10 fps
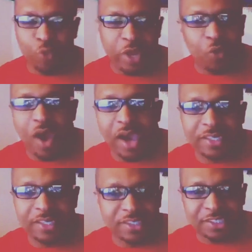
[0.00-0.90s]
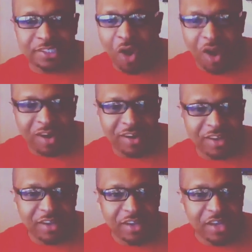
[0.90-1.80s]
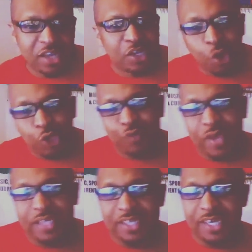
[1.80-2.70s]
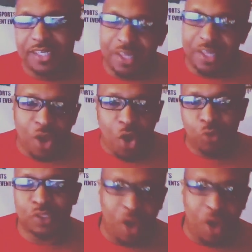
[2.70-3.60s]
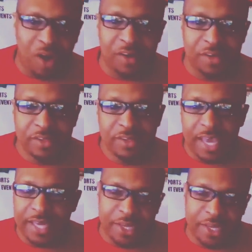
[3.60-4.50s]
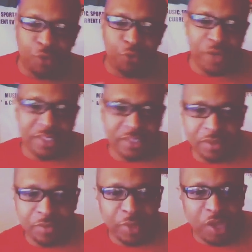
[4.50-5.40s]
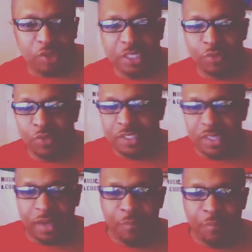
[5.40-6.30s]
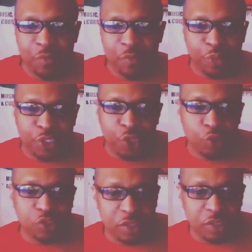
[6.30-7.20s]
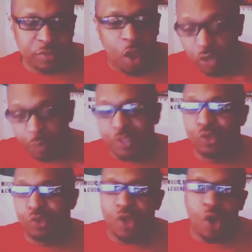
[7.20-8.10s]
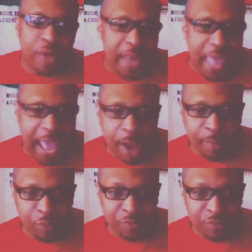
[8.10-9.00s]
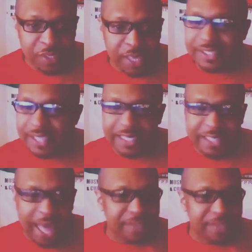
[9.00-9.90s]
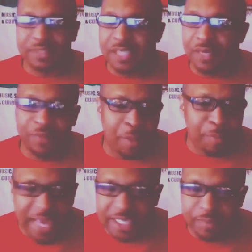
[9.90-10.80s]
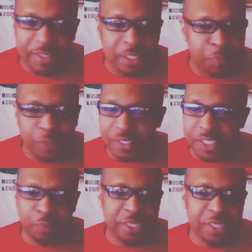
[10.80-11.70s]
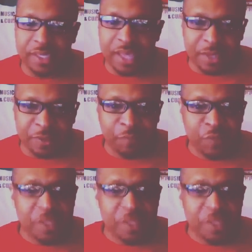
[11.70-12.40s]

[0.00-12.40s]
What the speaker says: Raekwon is the star. Ghostface Killah is the co-star. And then the RZA, because he was the producer, the only producer on that album, and he said he locked himself in the basement to put this piece together.